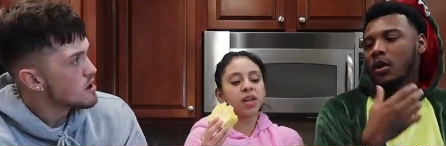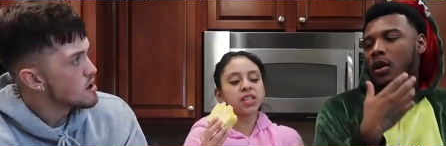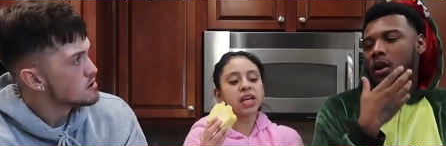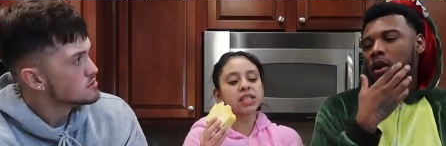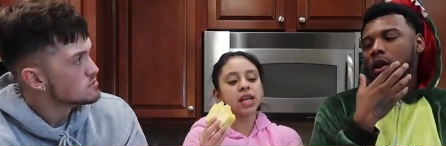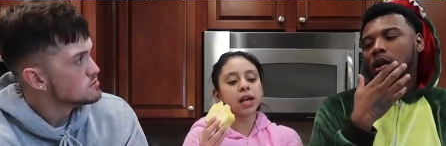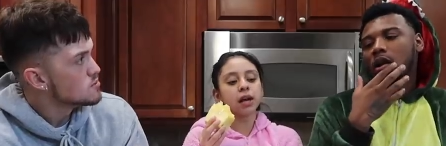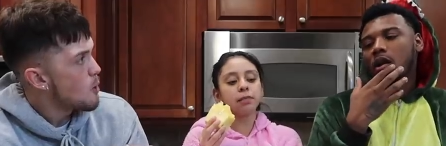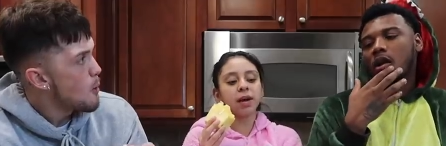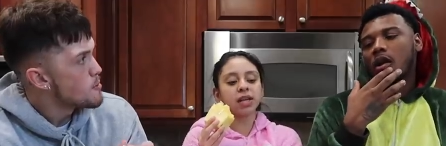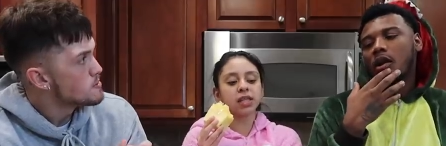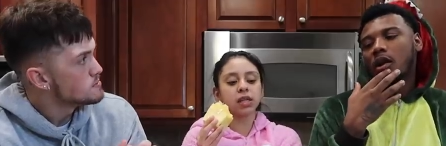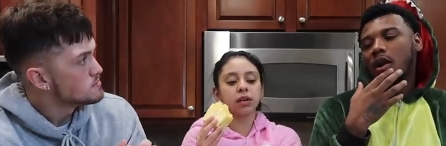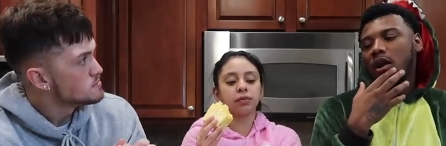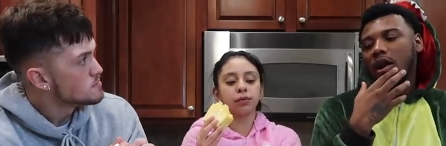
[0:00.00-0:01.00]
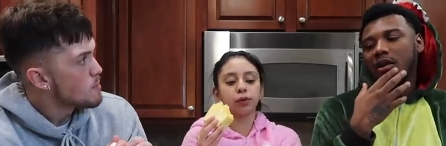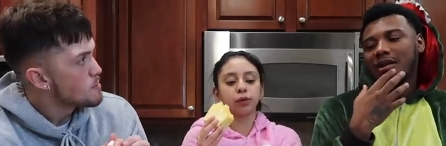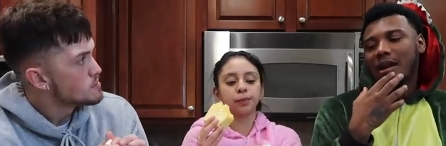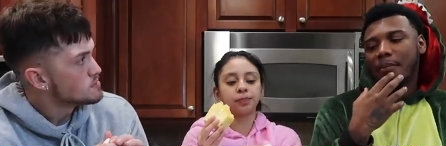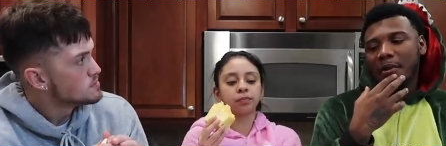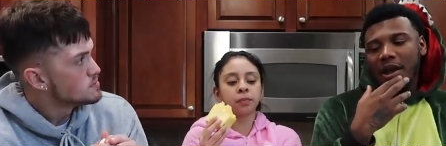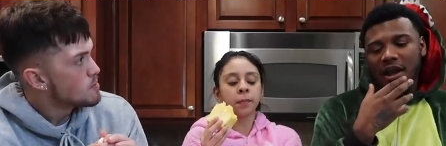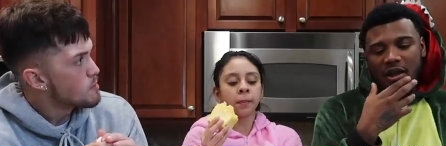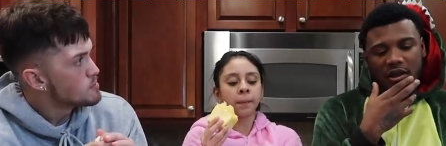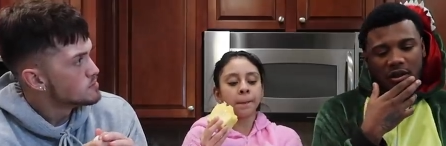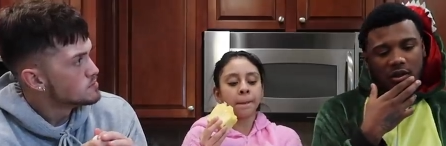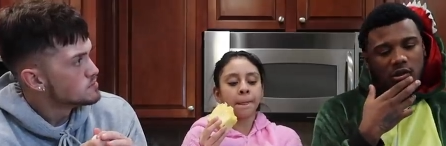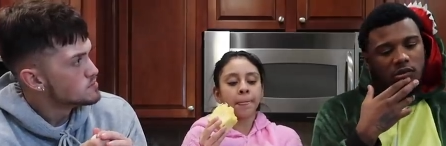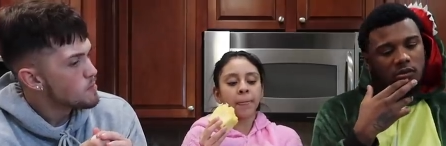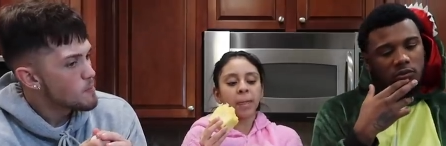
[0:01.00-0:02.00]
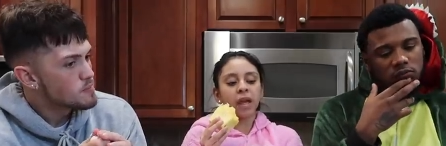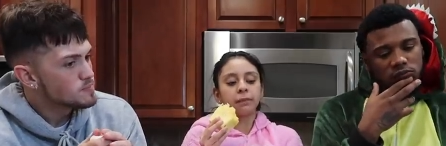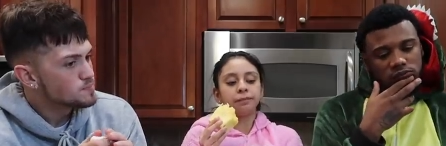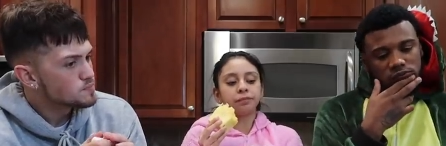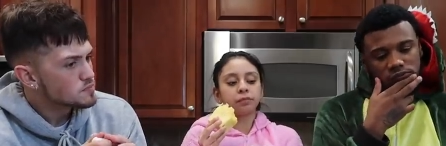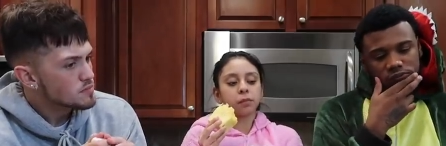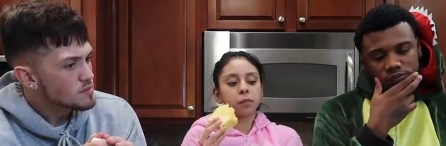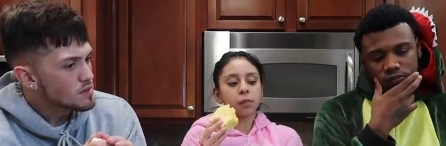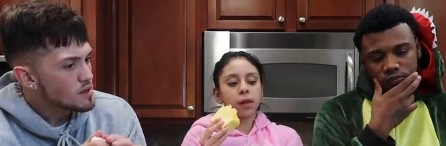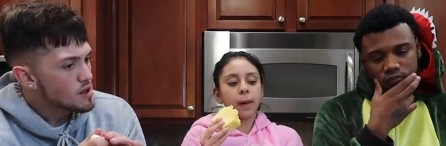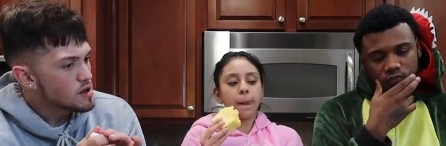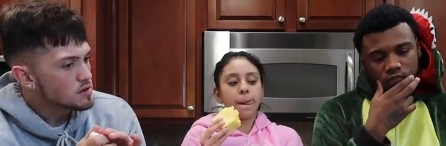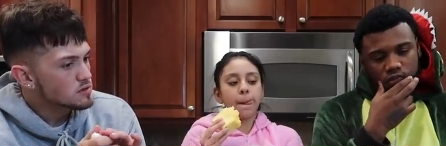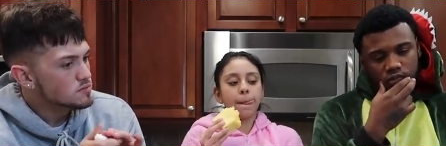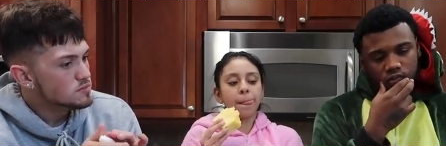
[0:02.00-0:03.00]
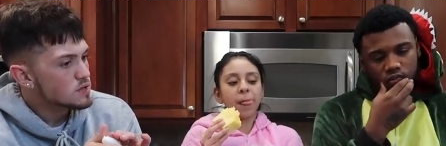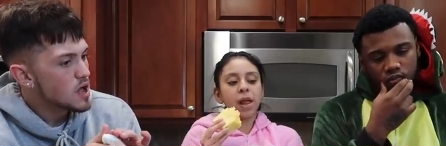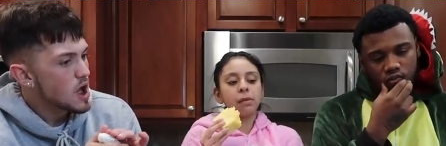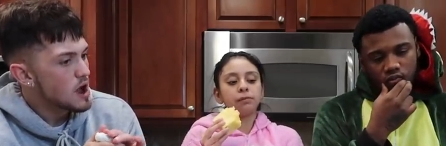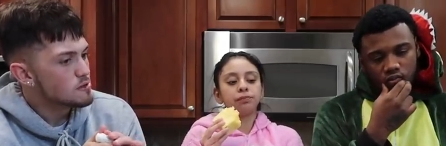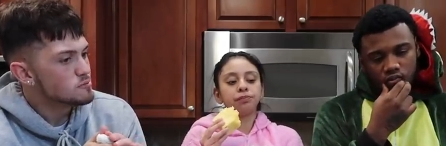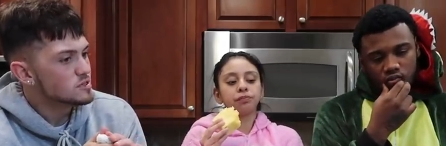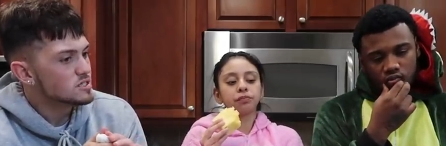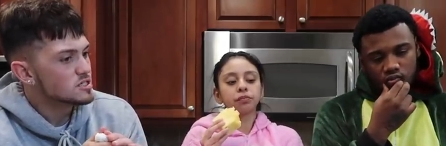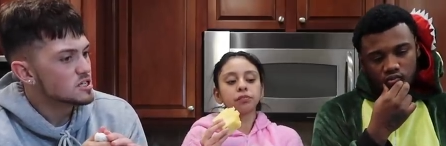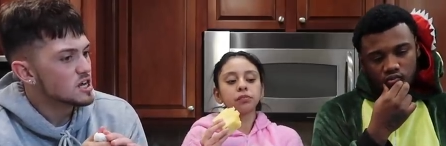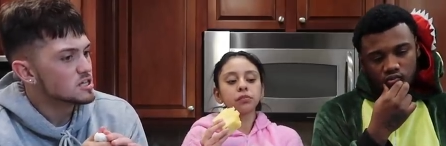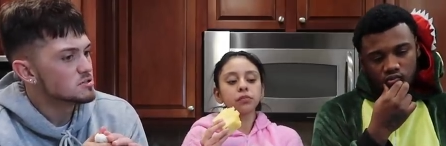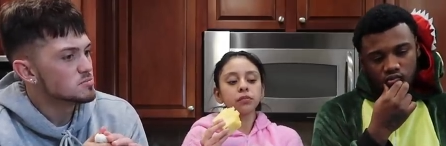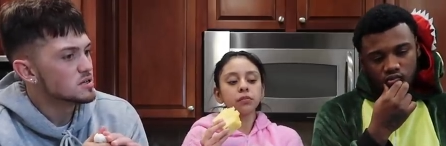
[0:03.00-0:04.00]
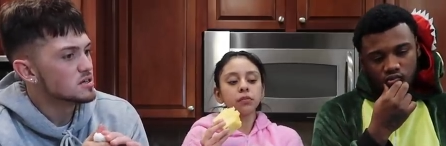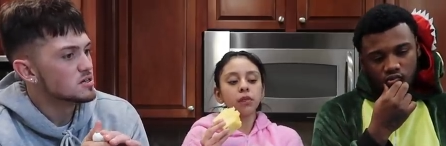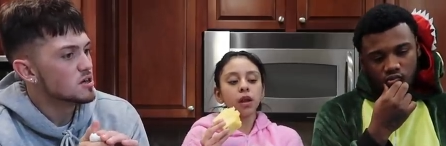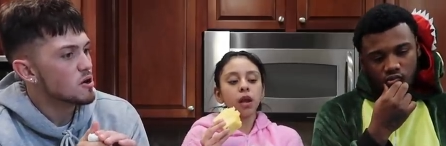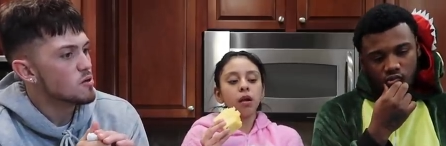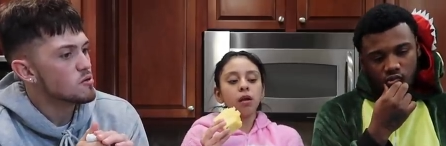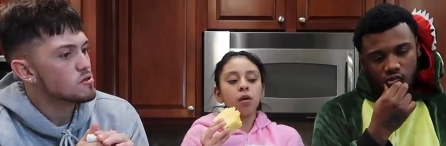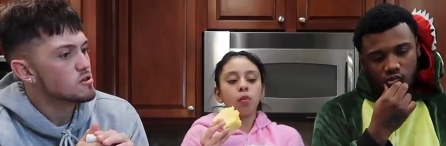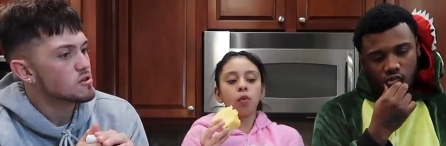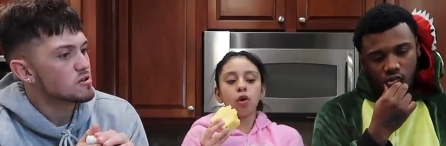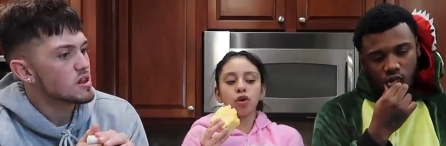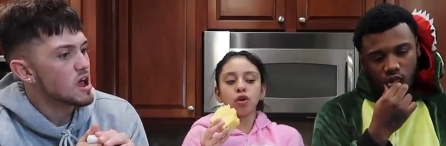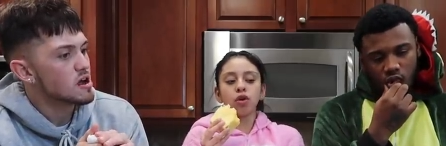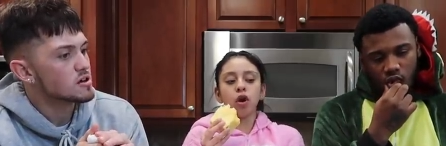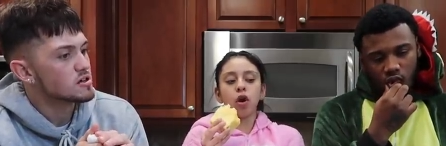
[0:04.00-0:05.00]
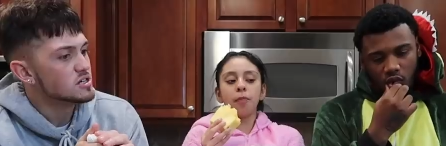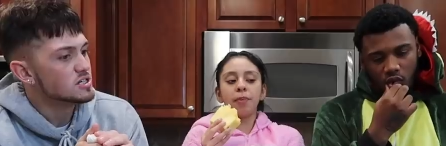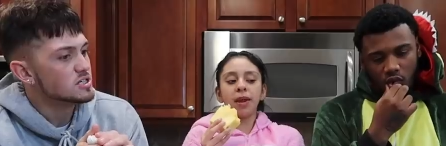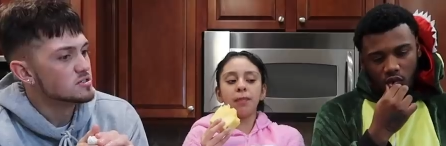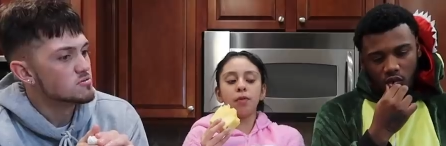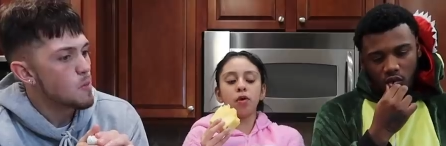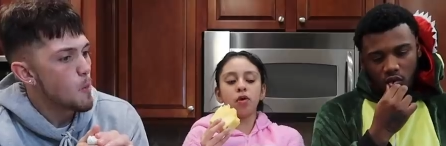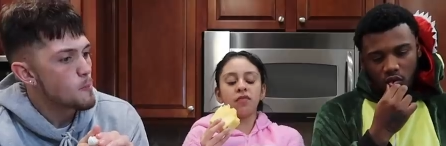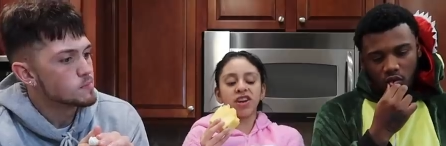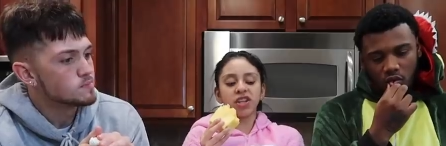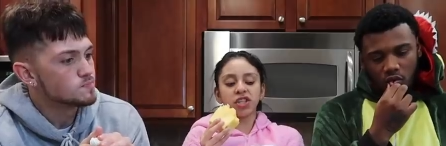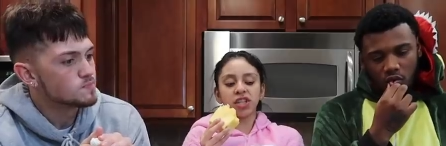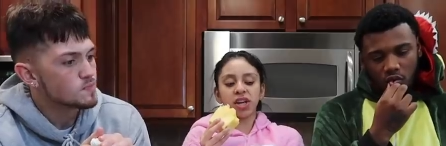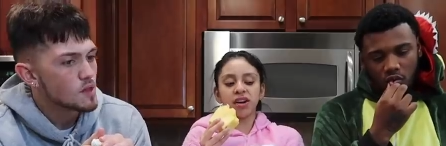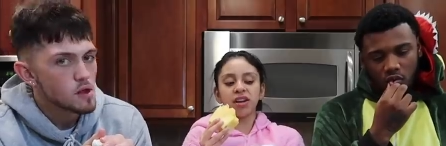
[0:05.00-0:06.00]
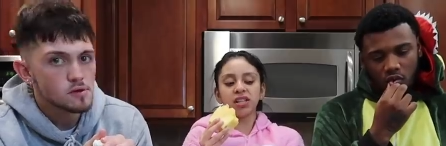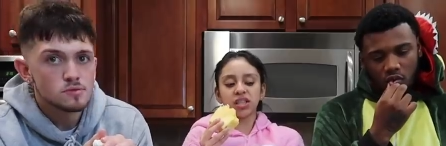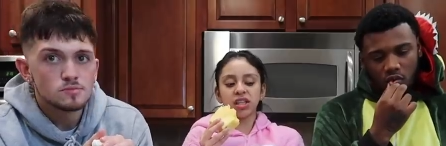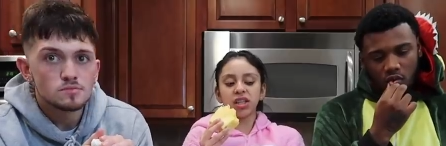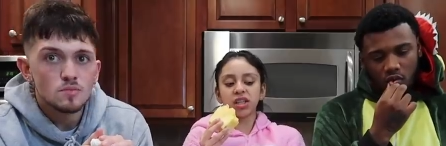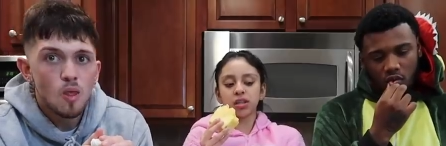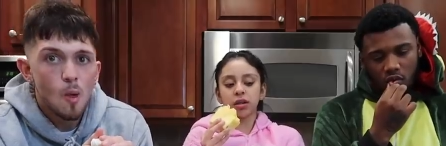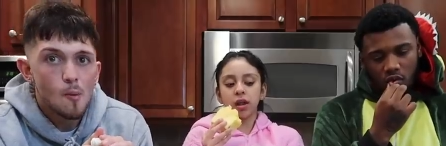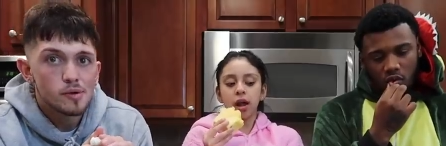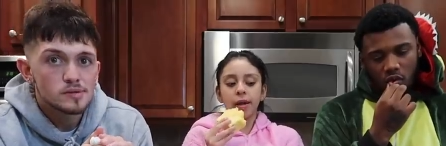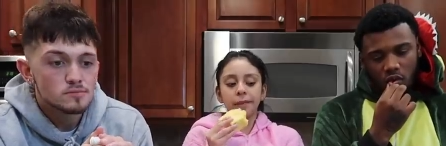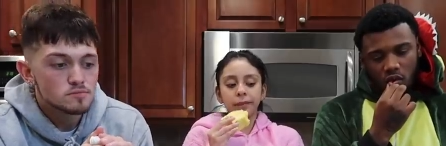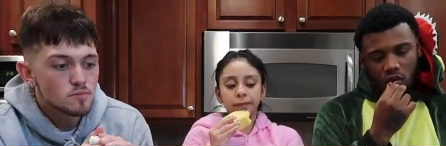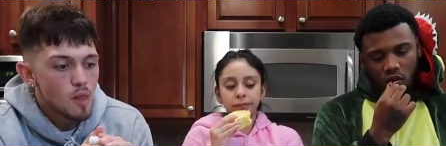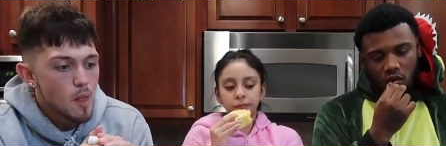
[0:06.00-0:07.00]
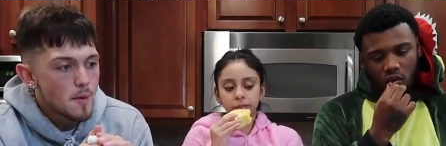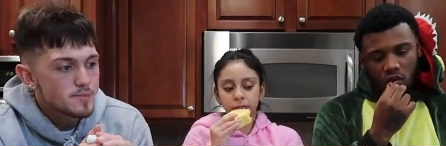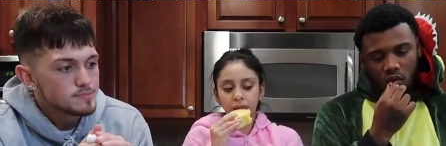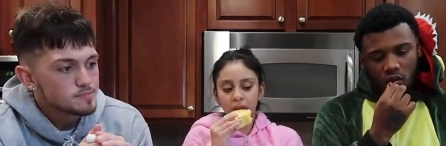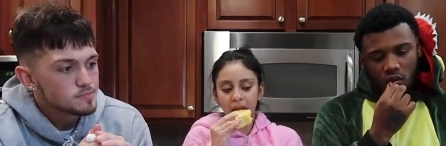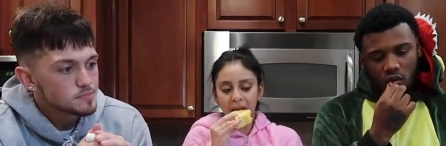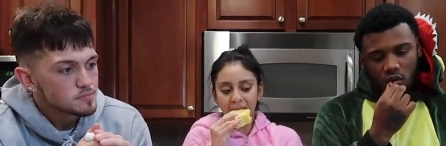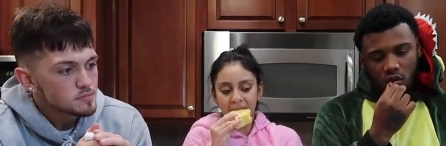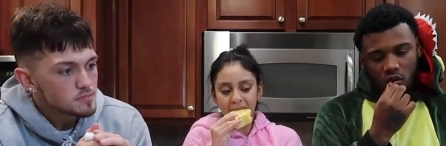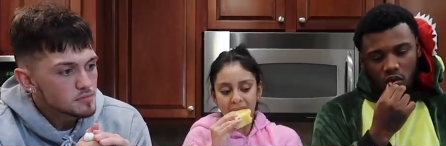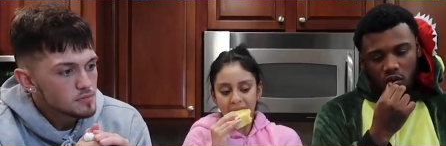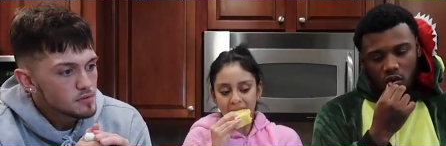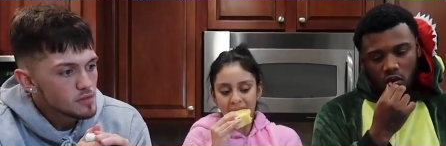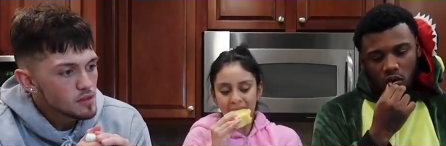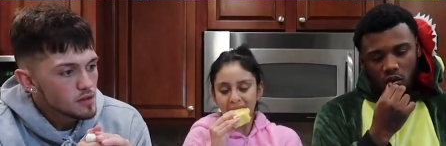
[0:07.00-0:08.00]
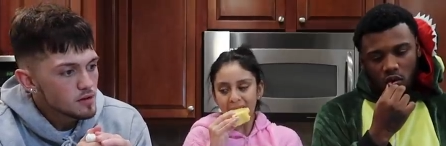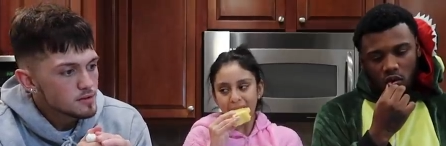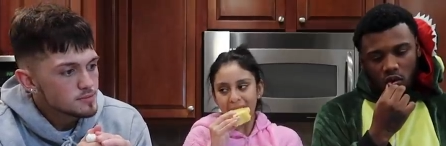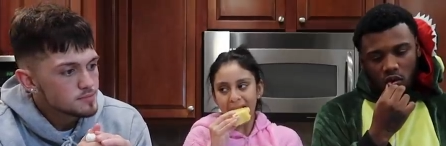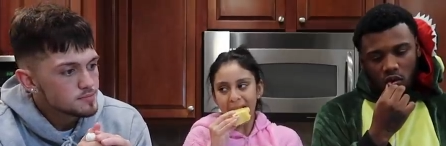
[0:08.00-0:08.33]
Speaker 1: tastes like a Mexican fruit. It ain't that bad either.
Speaker 2: I want to taste it, but it don't
Speaker 1: look that good. Well, you know, vegetarians eat this a lot.
Speaker 2: Yeah,